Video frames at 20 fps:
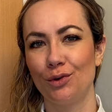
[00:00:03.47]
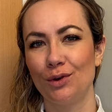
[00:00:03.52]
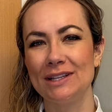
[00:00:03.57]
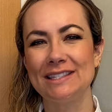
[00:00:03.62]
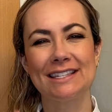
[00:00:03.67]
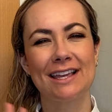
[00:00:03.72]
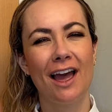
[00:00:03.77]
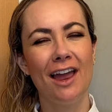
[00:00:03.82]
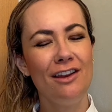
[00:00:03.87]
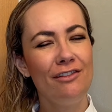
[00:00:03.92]

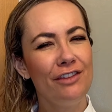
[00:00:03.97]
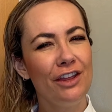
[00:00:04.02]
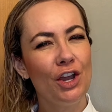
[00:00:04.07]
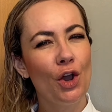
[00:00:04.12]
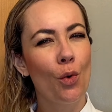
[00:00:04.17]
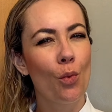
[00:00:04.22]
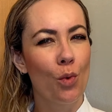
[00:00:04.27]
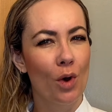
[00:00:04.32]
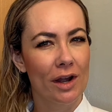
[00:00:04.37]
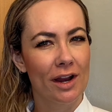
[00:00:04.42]
it's kind of like a
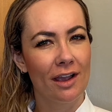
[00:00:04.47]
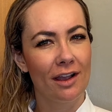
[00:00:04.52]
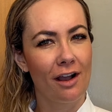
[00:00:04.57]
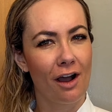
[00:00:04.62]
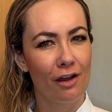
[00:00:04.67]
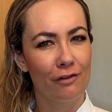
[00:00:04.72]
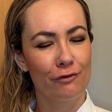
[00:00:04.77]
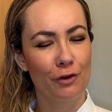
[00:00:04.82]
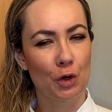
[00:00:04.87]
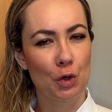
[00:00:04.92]
what I
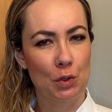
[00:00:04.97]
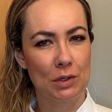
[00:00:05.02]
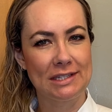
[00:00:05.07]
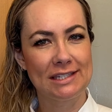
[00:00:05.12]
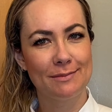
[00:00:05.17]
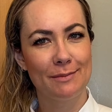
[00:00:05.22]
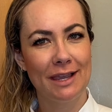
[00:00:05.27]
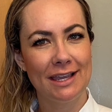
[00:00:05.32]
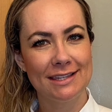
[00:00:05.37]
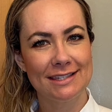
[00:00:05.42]
got for
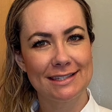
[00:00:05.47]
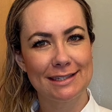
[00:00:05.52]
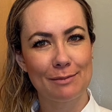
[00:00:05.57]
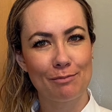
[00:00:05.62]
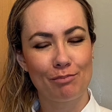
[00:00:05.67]
Christmas,